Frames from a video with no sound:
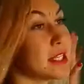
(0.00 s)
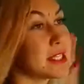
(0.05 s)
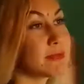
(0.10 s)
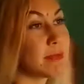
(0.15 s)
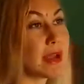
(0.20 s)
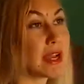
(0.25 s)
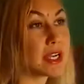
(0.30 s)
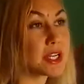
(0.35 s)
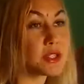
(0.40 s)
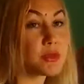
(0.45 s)
at this
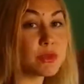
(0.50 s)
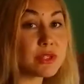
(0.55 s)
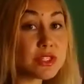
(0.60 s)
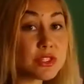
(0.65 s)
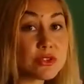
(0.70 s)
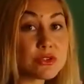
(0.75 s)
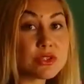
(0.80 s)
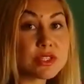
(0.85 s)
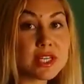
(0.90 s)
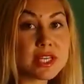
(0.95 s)
package.
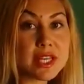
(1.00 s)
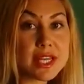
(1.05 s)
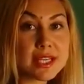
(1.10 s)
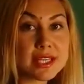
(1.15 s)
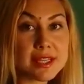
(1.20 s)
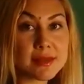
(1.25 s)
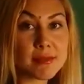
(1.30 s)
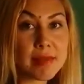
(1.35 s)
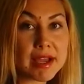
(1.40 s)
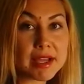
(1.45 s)
Once you
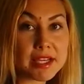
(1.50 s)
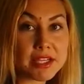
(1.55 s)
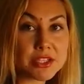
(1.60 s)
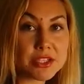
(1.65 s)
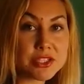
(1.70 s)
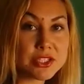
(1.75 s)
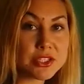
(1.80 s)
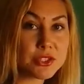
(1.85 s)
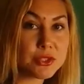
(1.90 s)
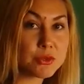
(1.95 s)
select the
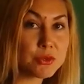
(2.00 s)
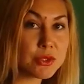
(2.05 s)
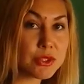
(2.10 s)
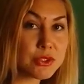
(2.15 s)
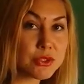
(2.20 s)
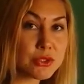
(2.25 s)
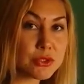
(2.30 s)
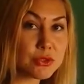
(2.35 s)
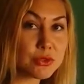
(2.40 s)
package that you want